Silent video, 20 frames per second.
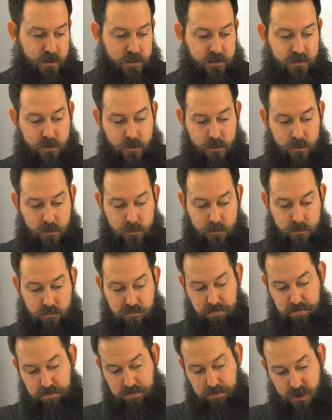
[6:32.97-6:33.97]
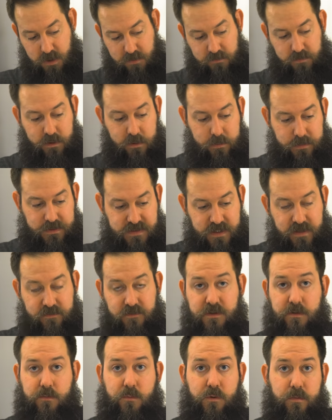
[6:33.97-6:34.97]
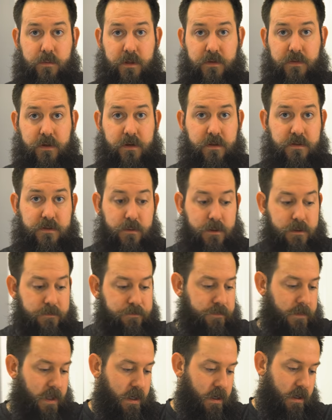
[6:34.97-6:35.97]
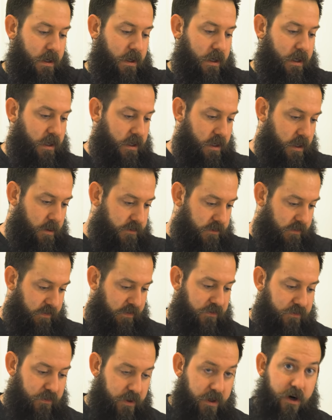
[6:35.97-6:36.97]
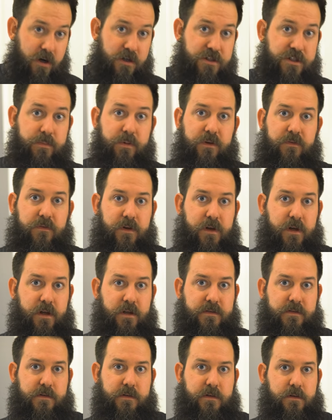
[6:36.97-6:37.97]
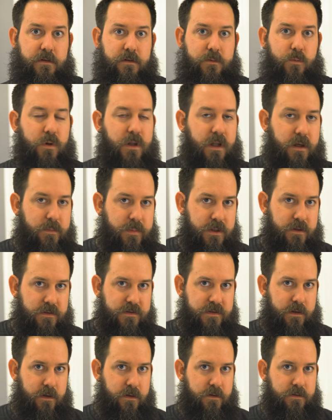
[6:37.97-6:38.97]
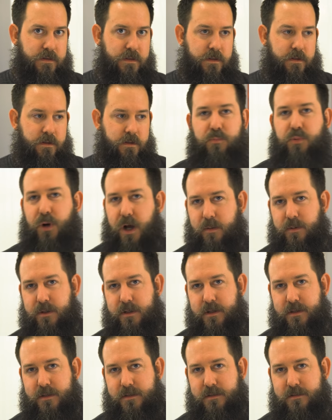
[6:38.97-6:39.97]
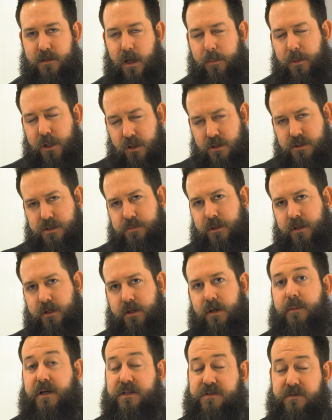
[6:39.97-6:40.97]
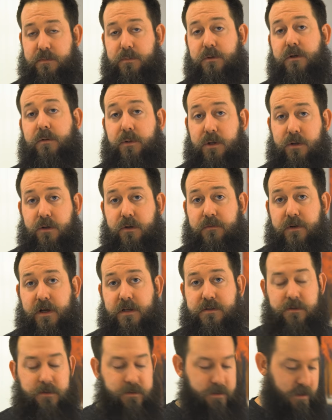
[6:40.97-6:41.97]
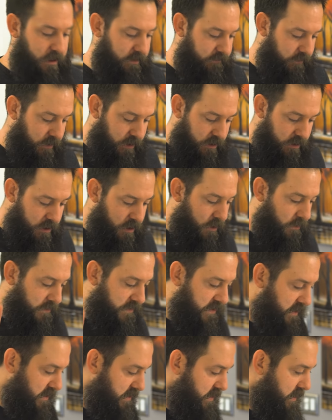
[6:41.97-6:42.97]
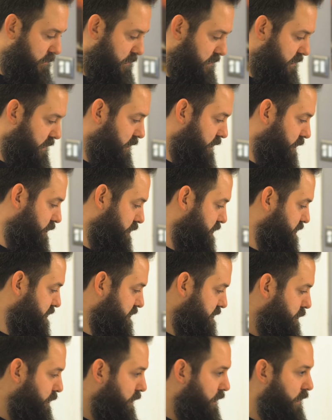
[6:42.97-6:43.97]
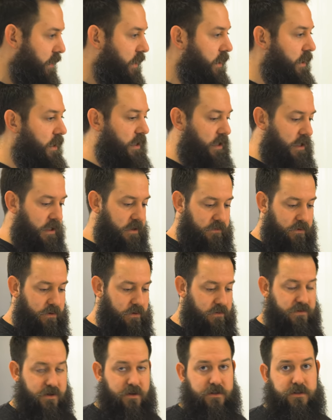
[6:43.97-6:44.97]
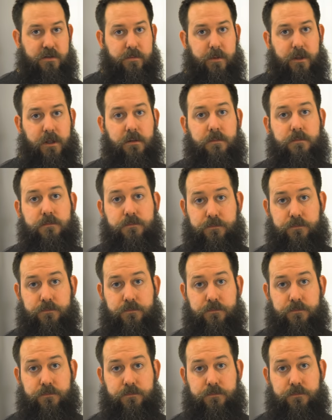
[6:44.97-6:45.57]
So hopefully I'll be saving some room right there as well. It comes with three RGB fans. Will I be using those? Probably. I mean RGB, it makes the computer go faster. If you didn't know, 69% increase in speed if you use RGB.